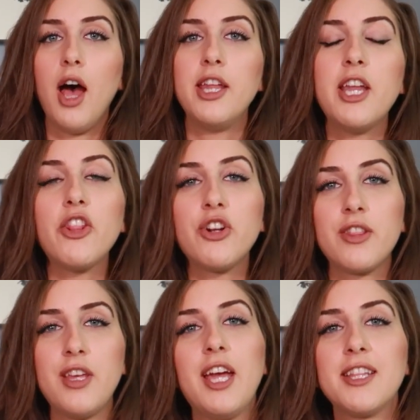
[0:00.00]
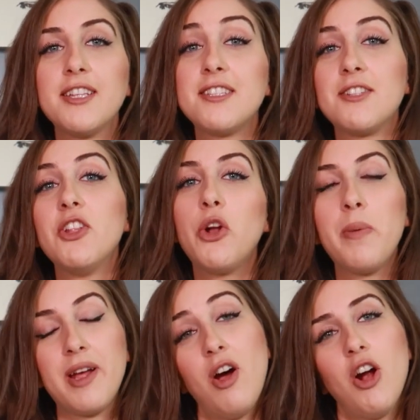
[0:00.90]
Another thing, and this is a little
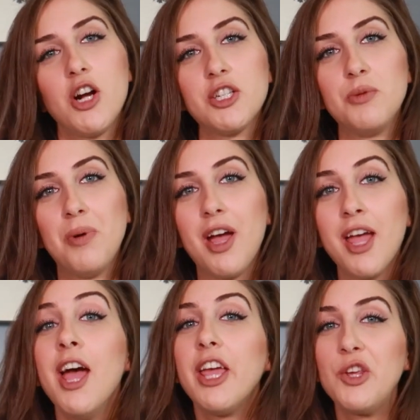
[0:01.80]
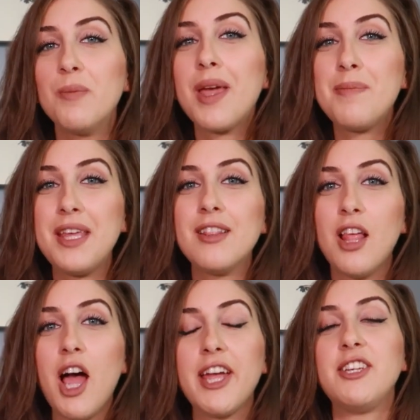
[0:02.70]
bit harsh, but you may be
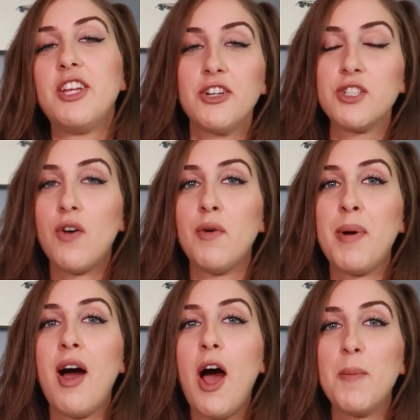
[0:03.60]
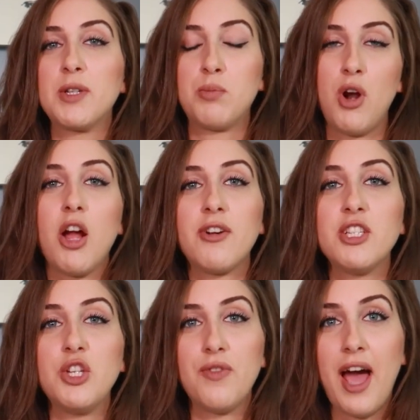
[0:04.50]
lying to yourself about how much
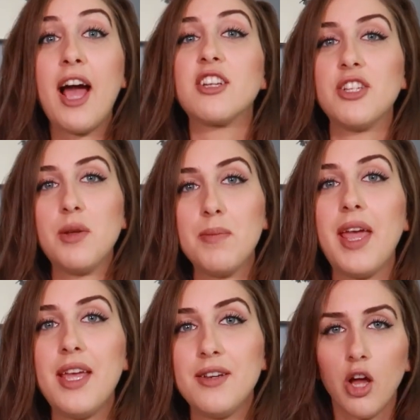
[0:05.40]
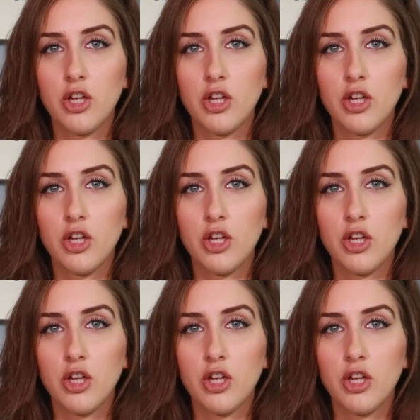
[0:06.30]
progress you've actually made.